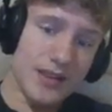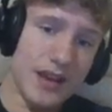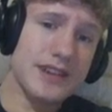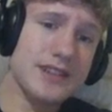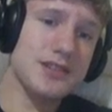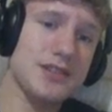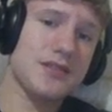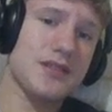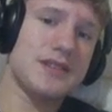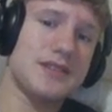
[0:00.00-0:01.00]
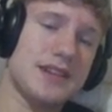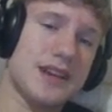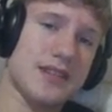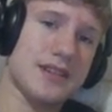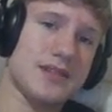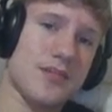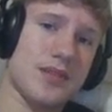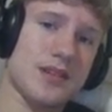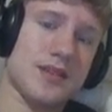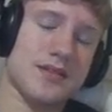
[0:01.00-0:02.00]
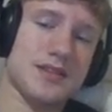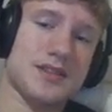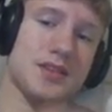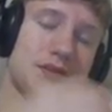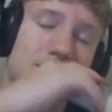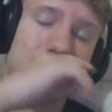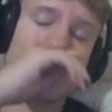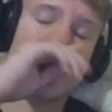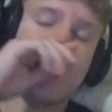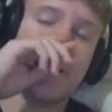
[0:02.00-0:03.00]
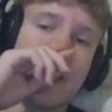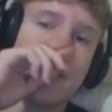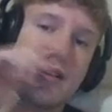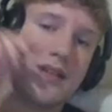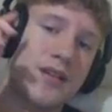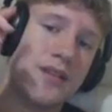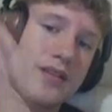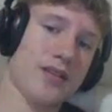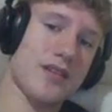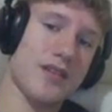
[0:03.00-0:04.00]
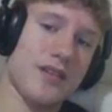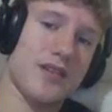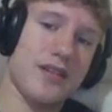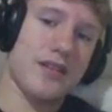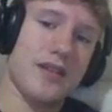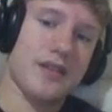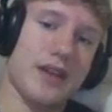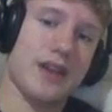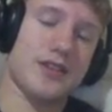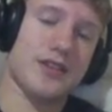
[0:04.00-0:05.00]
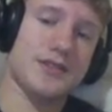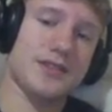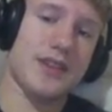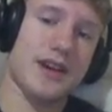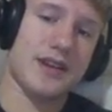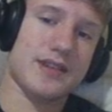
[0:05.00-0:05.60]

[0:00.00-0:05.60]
that is so crazy how, like, something that looks so small compared to Earth can turn into that.